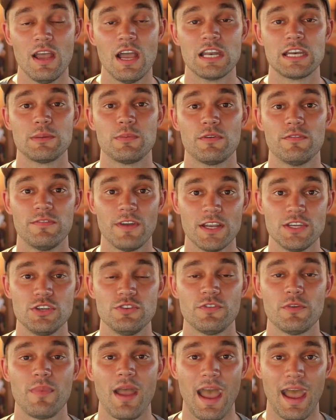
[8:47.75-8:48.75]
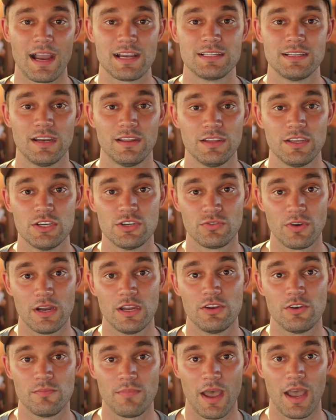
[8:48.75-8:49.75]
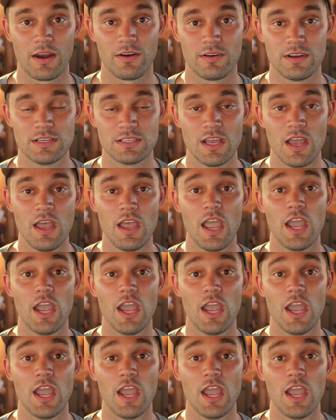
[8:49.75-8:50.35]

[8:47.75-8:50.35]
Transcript: to prevent you from accidentally draining your batteries